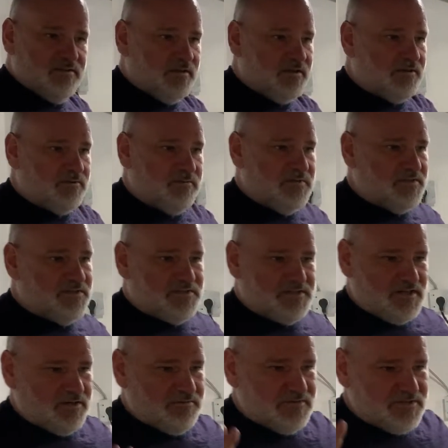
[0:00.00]
It
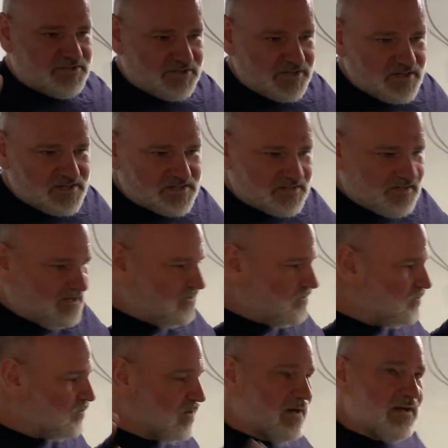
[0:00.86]
was just
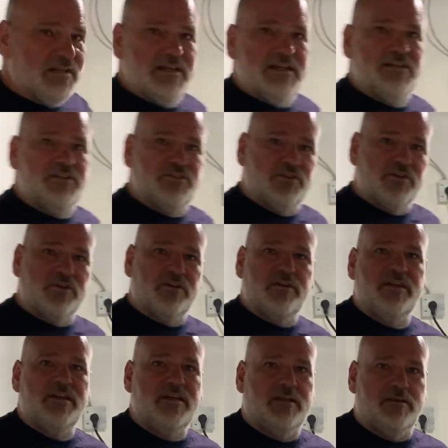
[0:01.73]
really
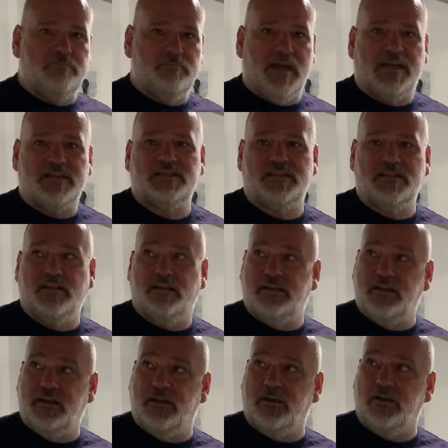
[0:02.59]
dirty and messy
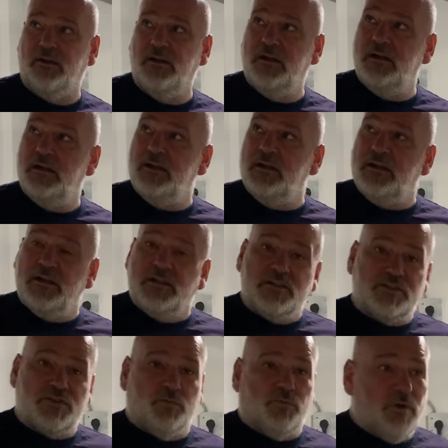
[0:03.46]
in here.
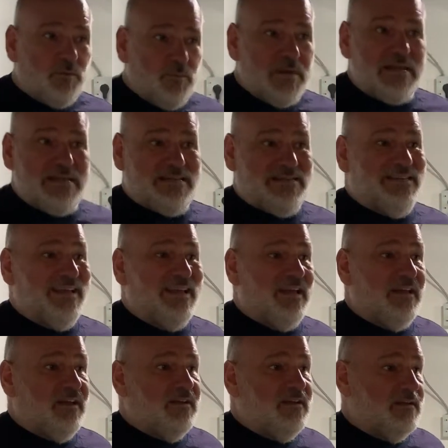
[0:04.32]
So what we
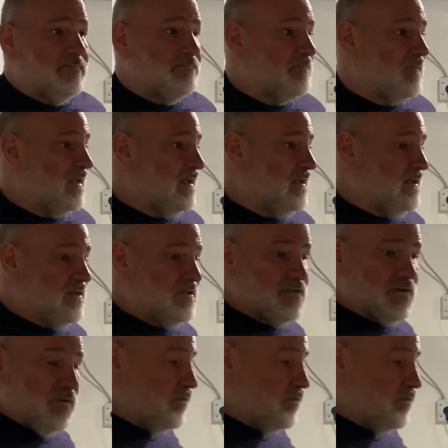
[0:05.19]
did is